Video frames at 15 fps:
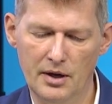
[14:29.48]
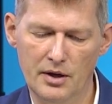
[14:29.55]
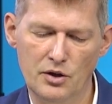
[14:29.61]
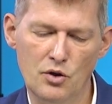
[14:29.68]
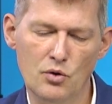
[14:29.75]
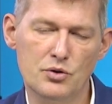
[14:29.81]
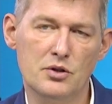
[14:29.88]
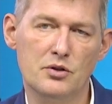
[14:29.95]

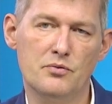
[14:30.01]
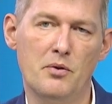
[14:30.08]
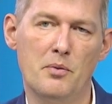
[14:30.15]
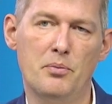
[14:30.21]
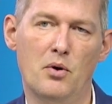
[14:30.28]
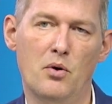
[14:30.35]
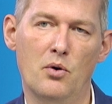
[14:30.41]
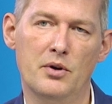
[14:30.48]
usage
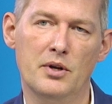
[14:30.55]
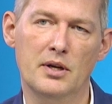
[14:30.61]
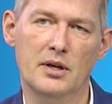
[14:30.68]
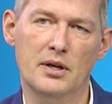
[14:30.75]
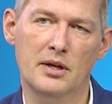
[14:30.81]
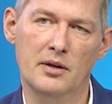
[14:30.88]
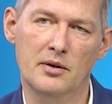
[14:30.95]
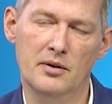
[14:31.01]

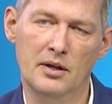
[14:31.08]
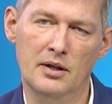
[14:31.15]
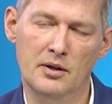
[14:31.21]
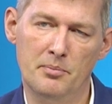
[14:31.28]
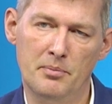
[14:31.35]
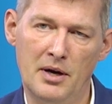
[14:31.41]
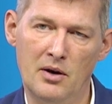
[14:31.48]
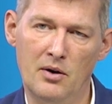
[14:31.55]
reporting in
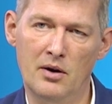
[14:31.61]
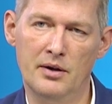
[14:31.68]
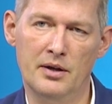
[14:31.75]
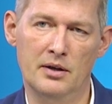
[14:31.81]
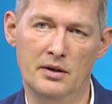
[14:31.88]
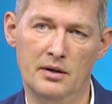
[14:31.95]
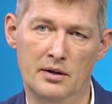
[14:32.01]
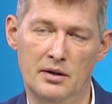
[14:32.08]

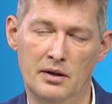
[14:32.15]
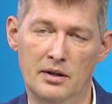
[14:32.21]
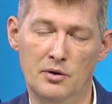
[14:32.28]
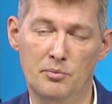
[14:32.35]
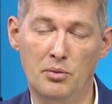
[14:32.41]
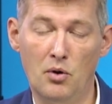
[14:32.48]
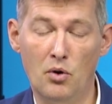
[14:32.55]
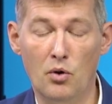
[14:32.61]

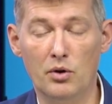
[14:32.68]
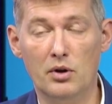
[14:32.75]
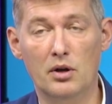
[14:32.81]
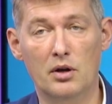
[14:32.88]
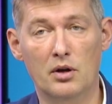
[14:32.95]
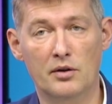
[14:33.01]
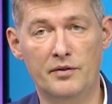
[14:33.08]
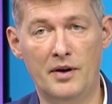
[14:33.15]
the
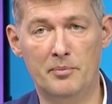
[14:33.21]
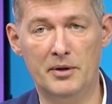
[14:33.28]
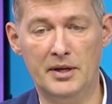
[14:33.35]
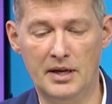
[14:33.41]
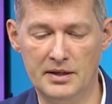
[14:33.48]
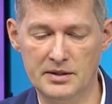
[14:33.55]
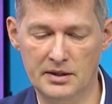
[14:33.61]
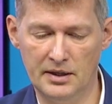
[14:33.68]
portal of
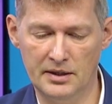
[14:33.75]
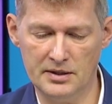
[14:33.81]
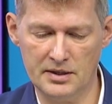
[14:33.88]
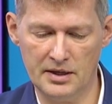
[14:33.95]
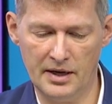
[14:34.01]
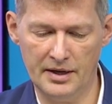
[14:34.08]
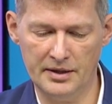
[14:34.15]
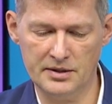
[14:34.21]
application
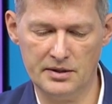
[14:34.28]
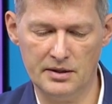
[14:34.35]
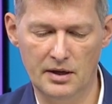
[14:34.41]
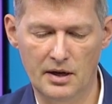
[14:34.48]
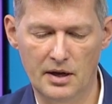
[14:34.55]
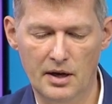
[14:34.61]
insights.